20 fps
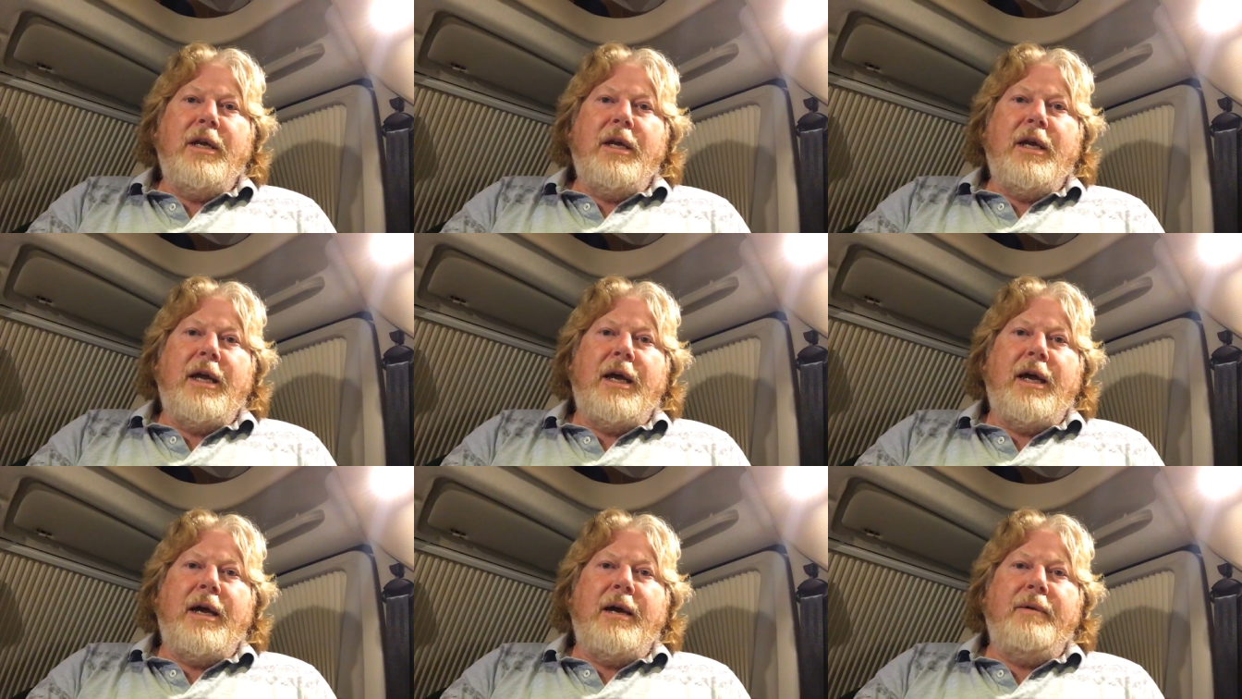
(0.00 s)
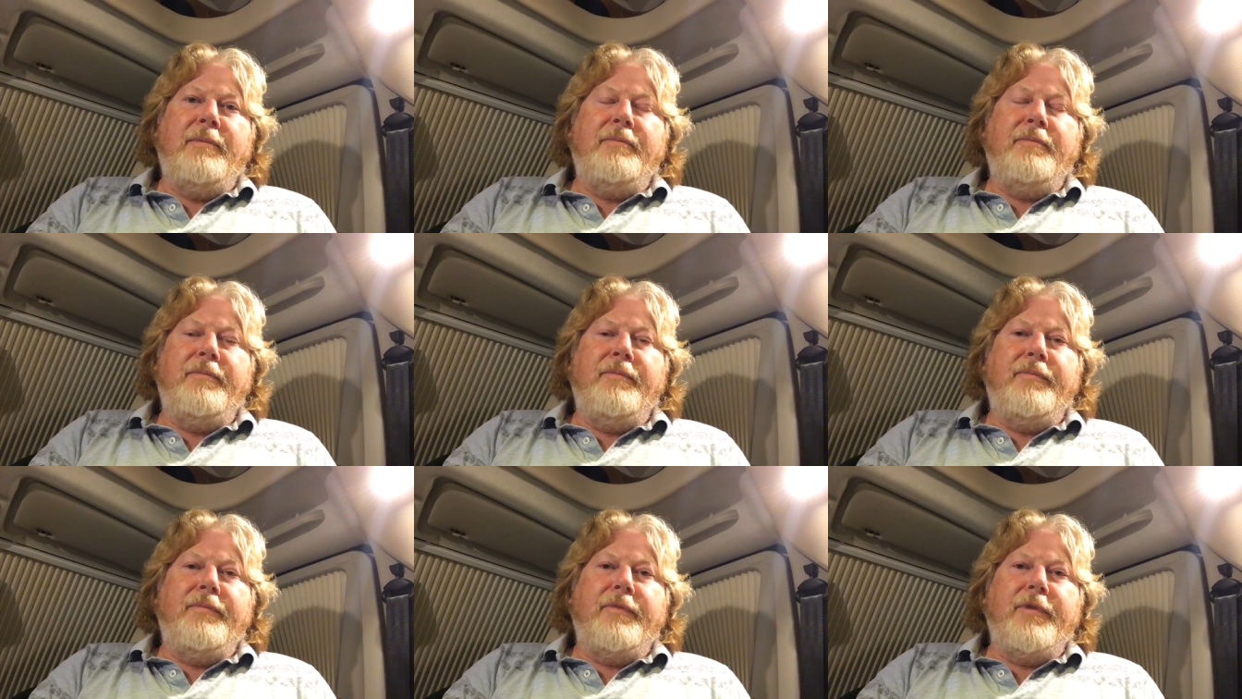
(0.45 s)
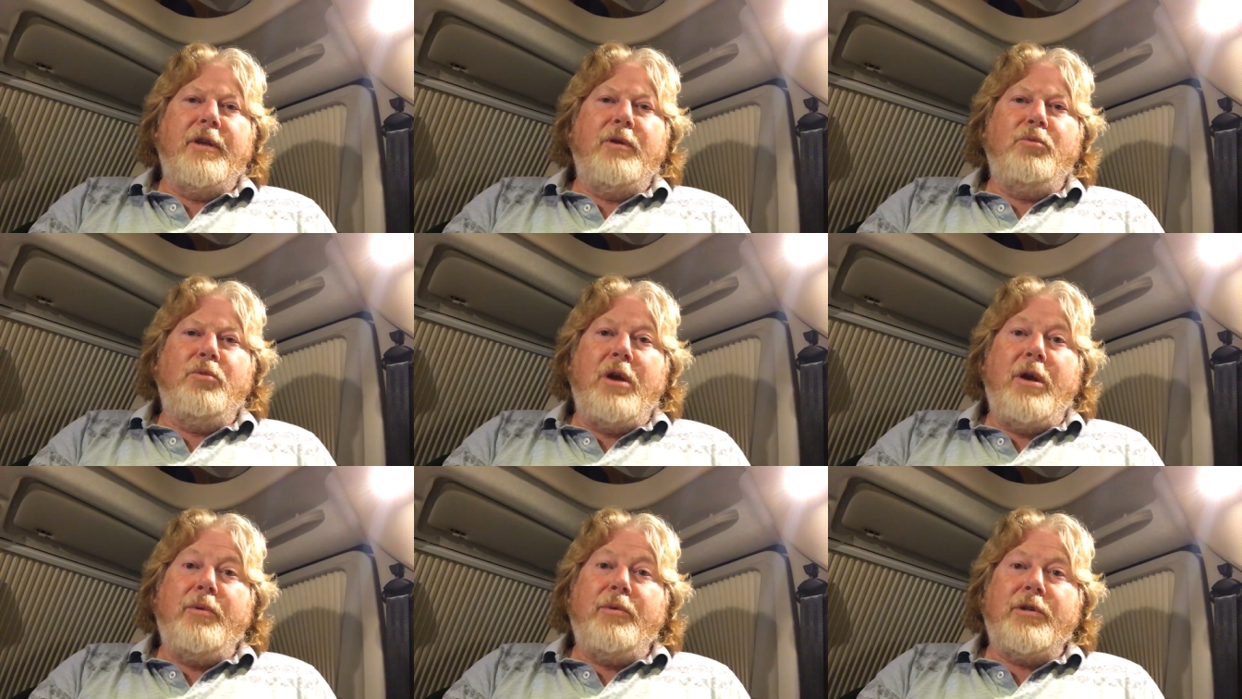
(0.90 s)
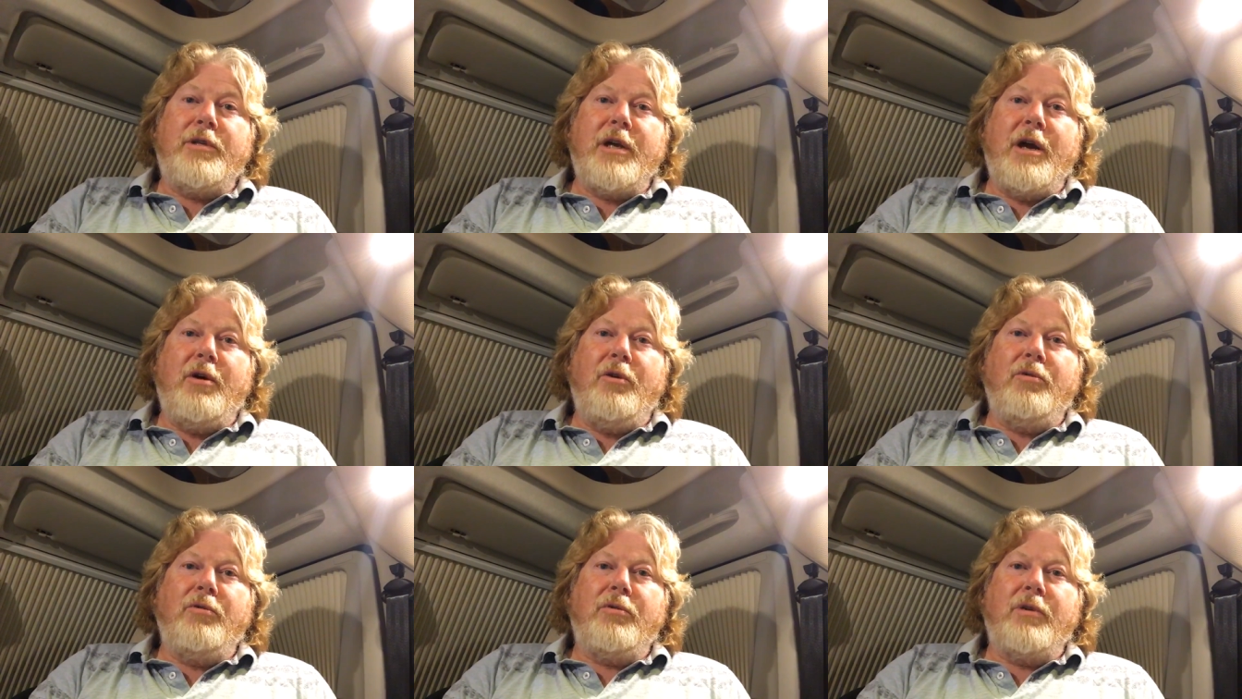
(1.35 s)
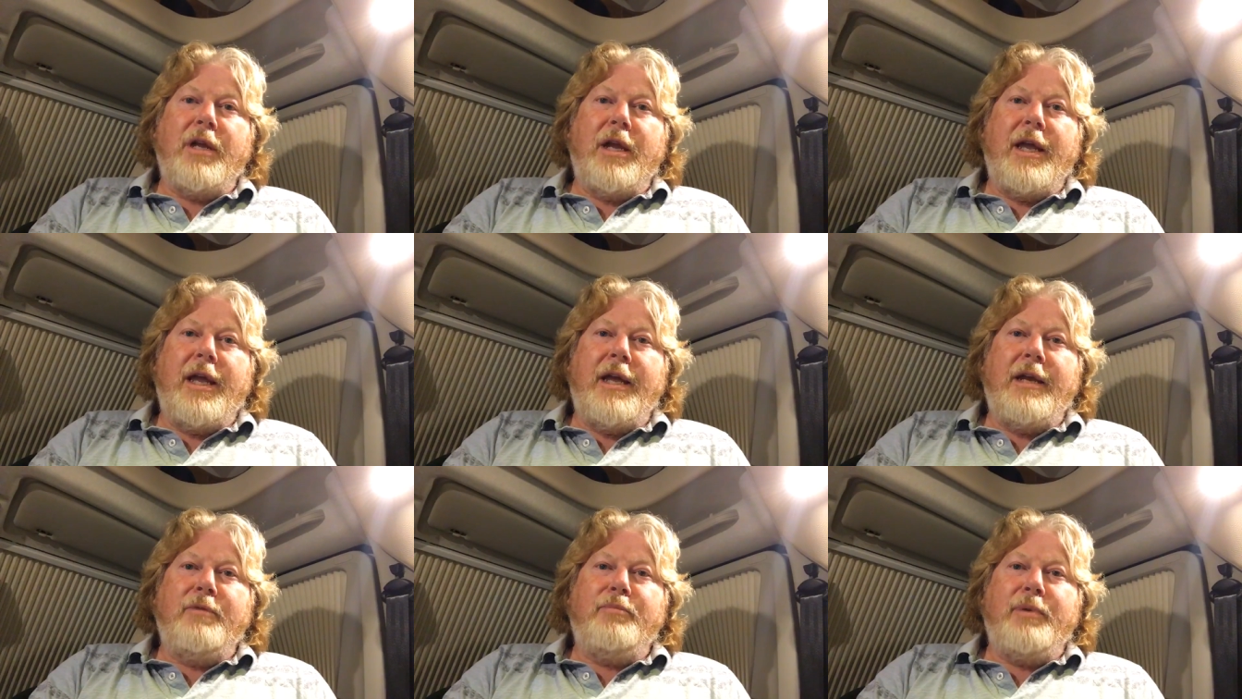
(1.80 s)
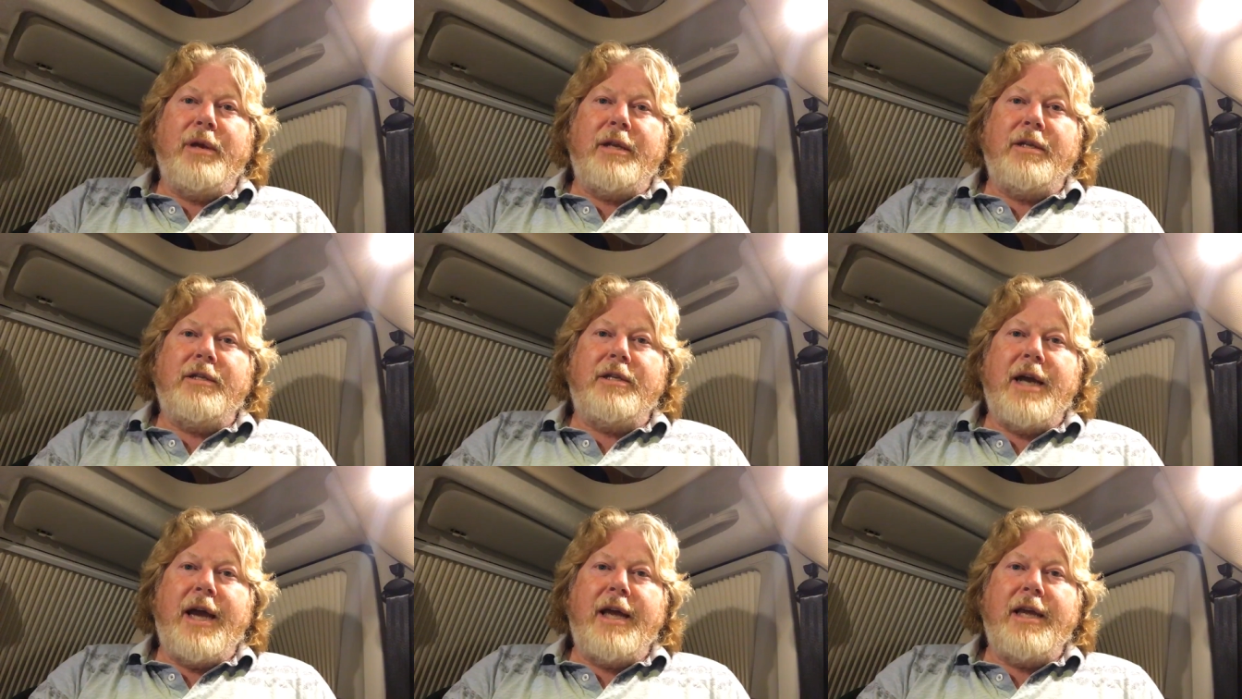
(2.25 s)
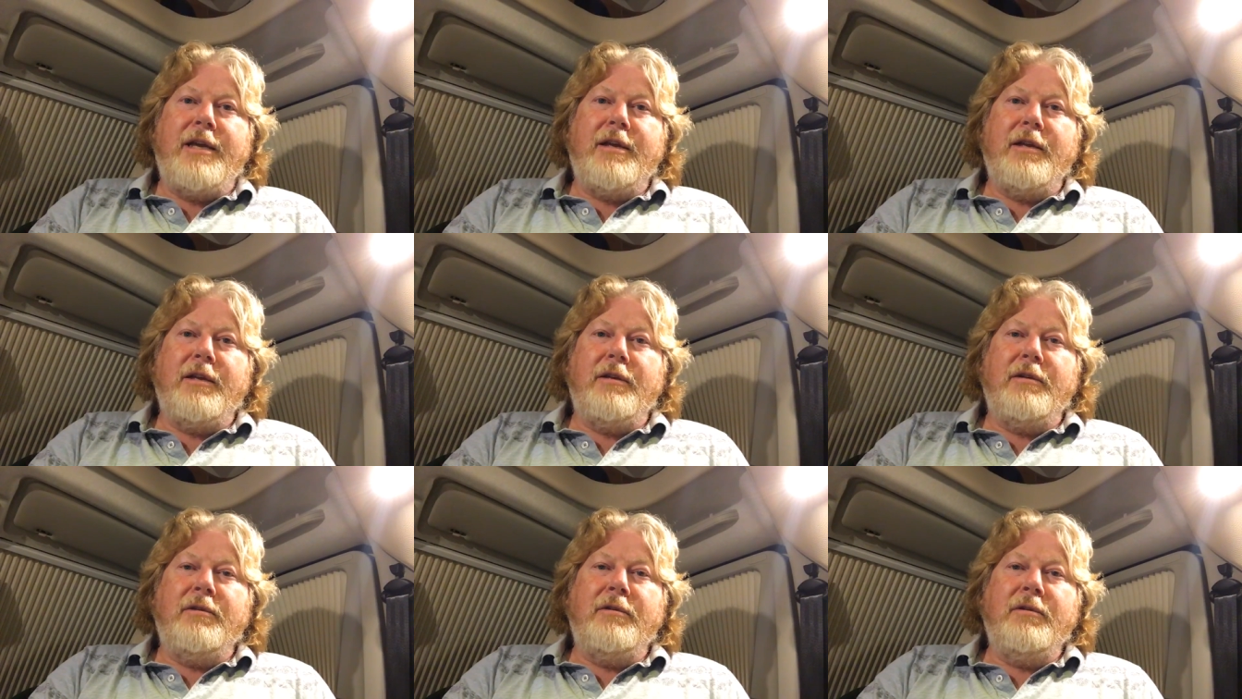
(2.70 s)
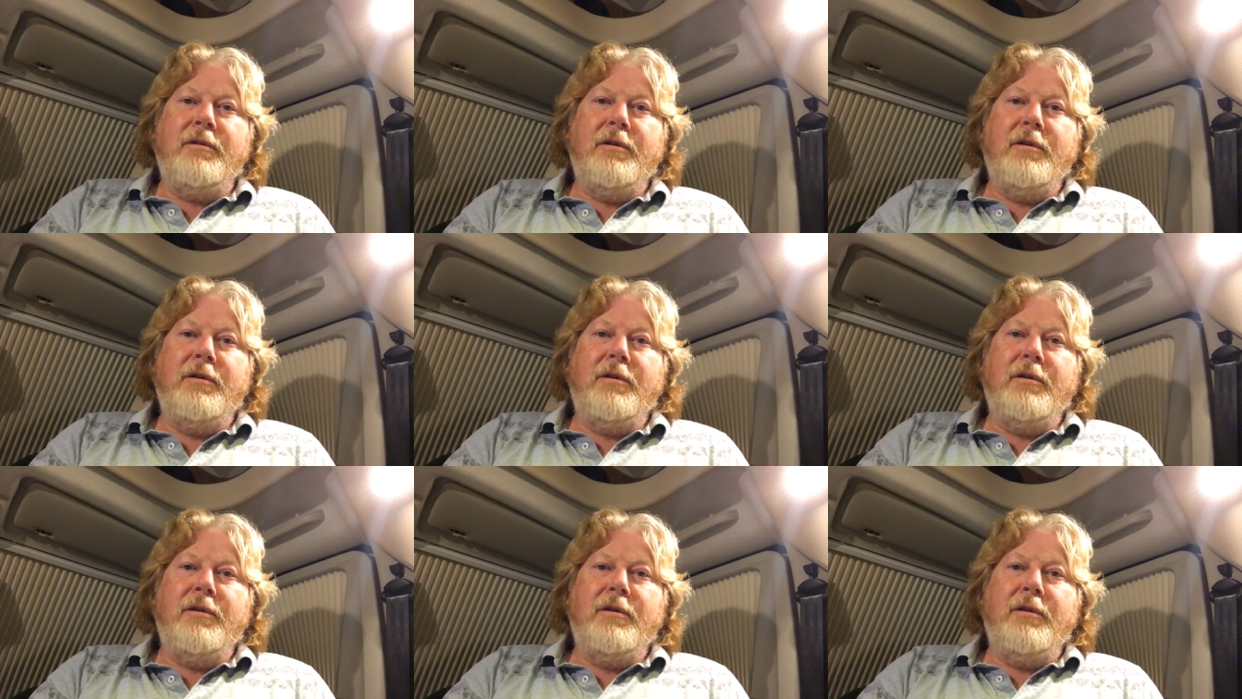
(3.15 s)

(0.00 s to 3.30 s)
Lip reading: and we were told it had been taken